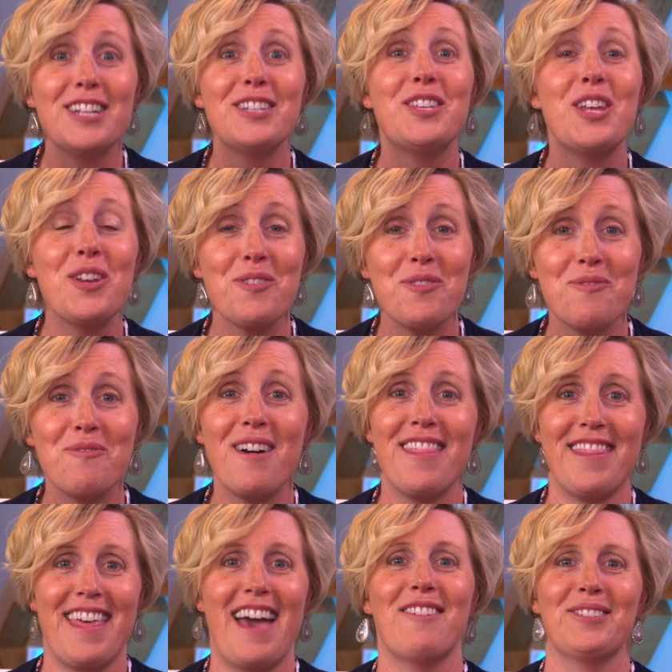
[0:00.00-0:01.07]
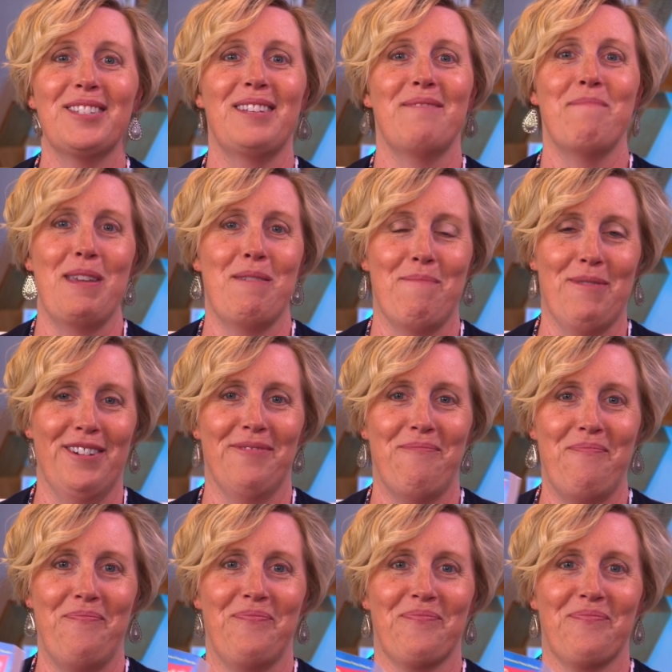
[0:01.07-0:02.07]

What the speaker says: 2,000 people.